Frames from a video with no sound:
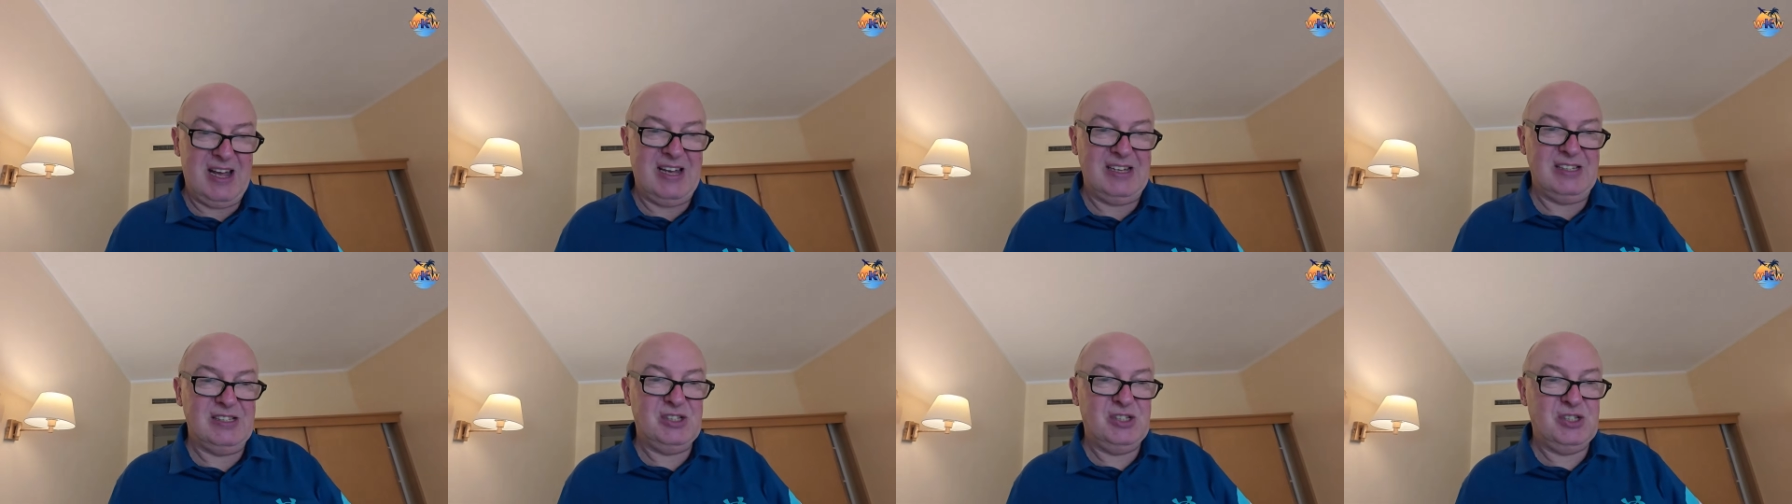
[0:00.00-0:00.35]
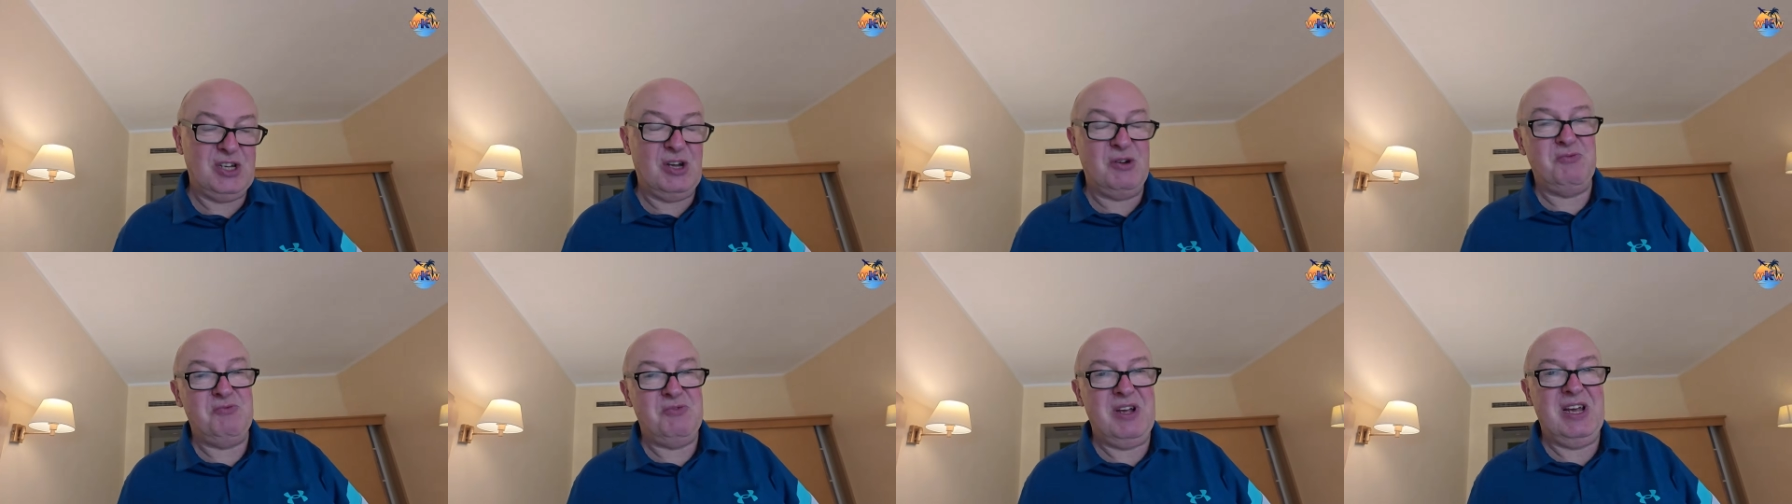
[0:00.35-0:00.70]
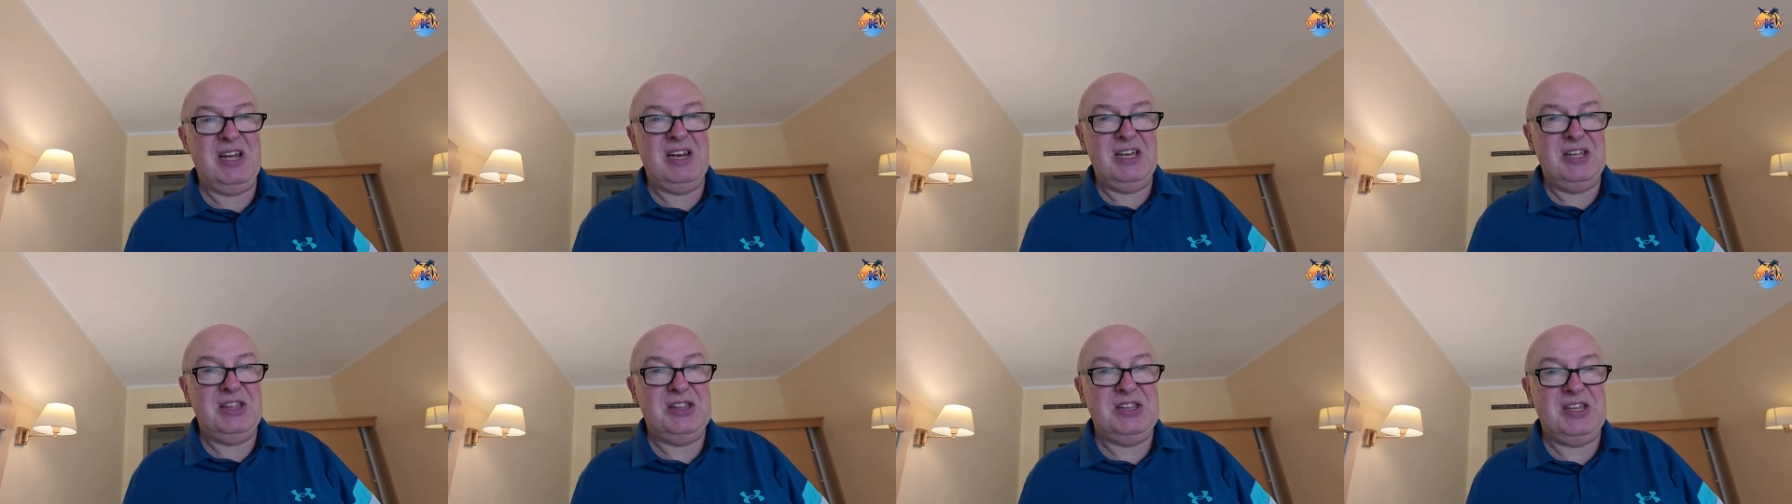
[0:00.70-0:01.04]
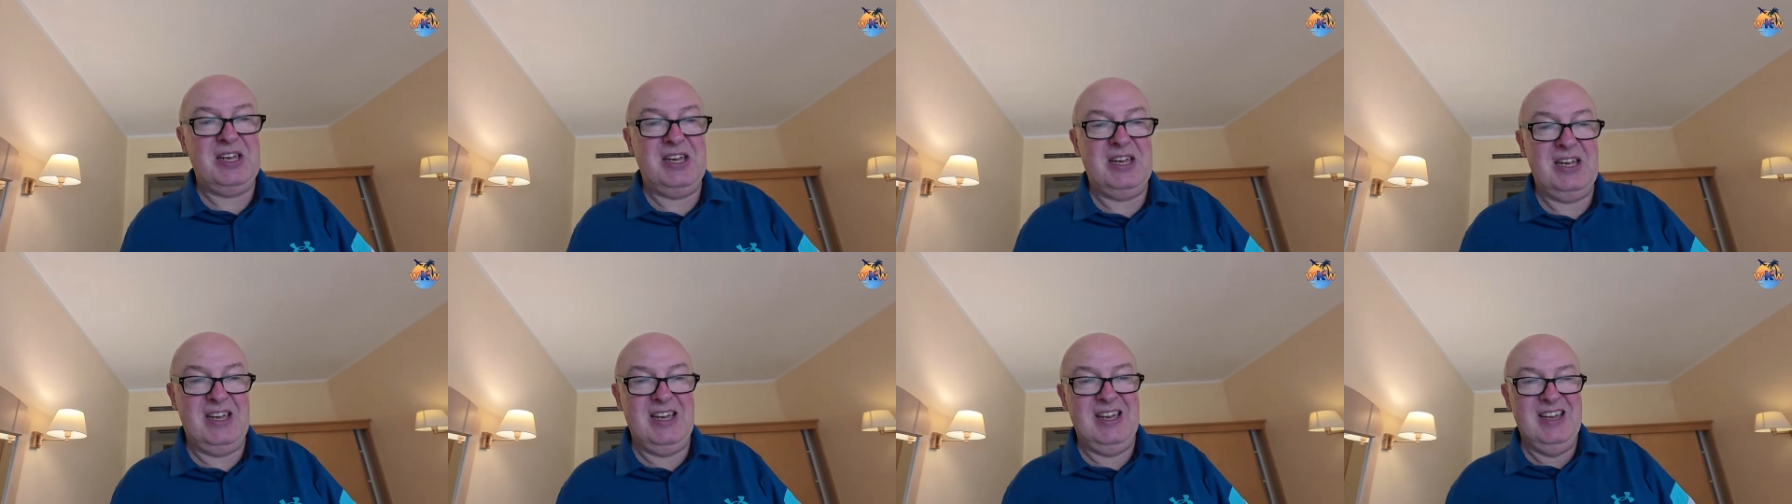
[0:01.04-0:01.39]
I don't really
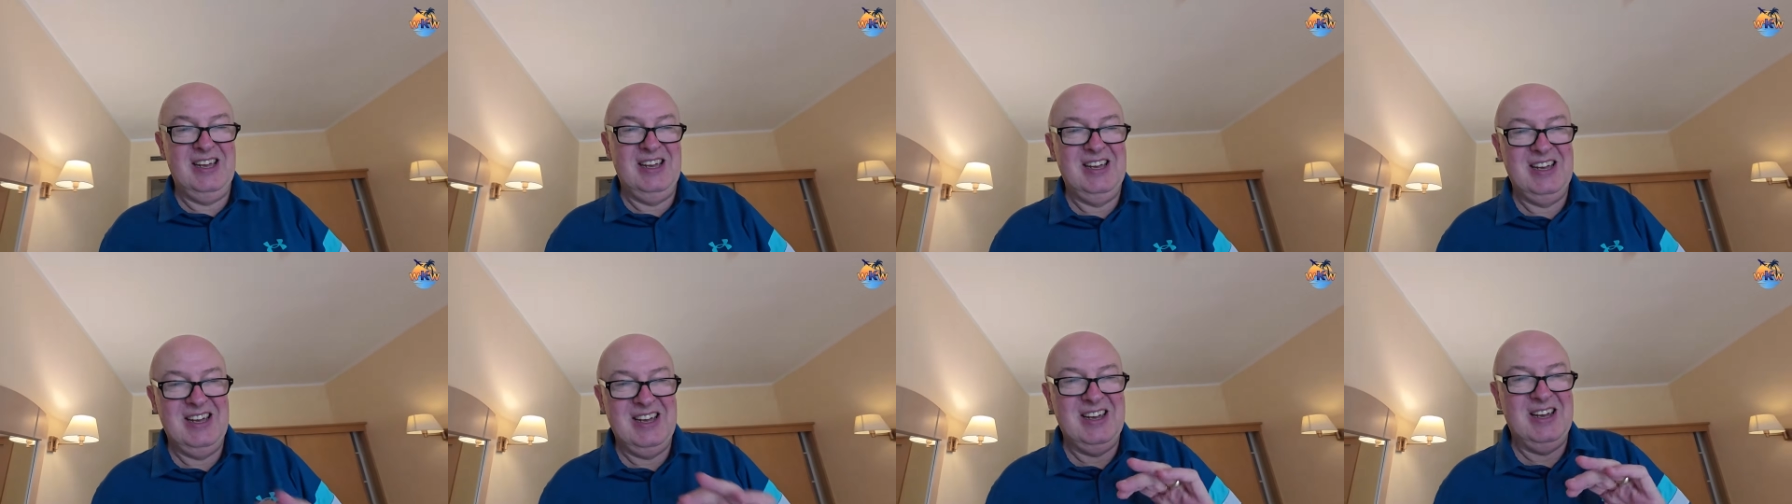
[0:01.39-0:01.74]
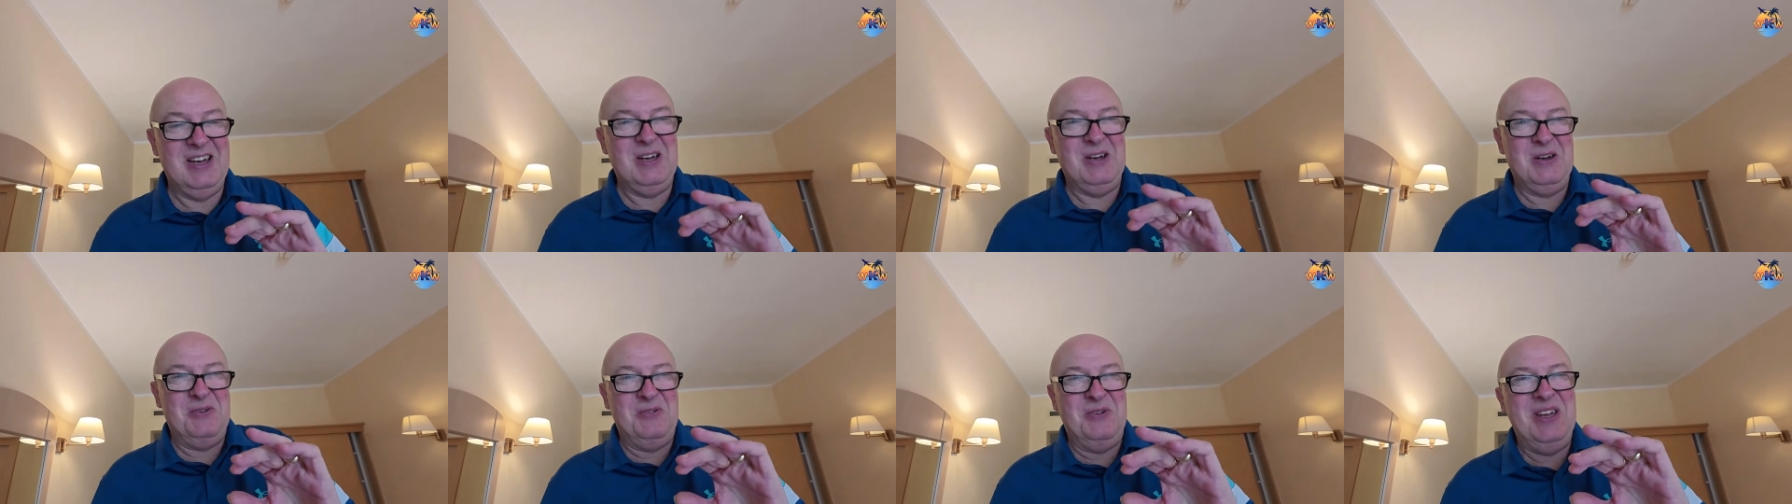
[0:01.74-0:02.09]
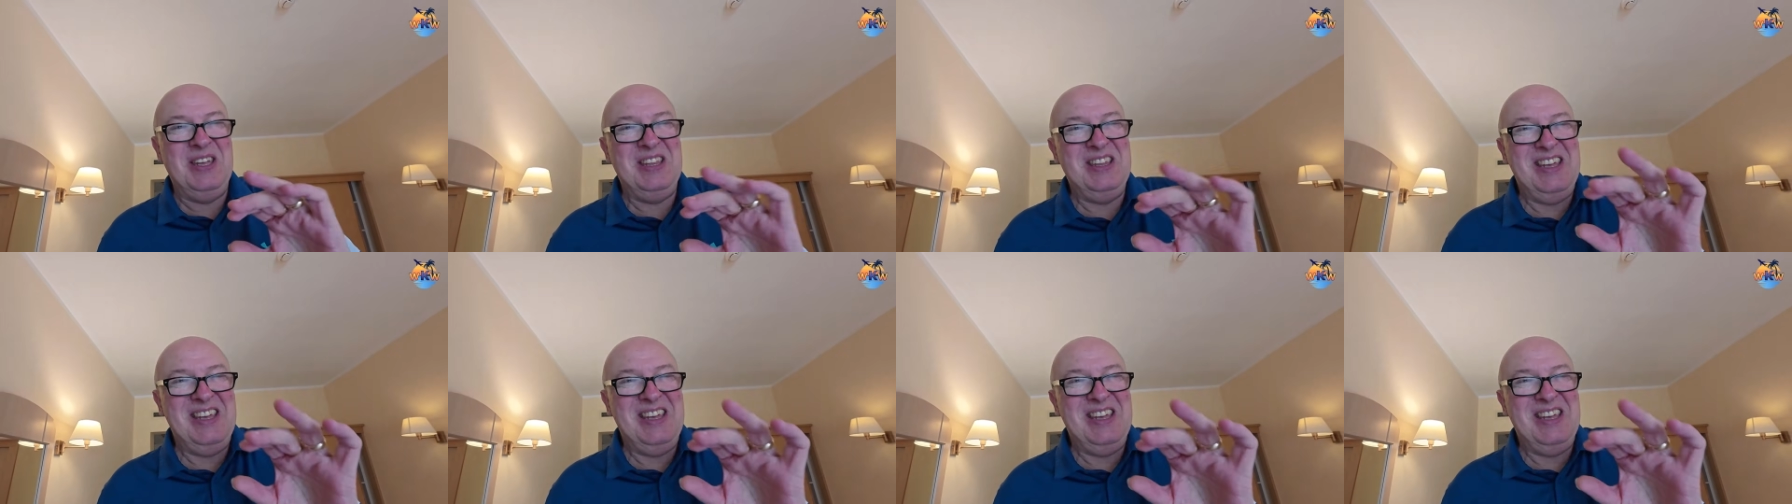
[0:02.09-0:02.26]
think we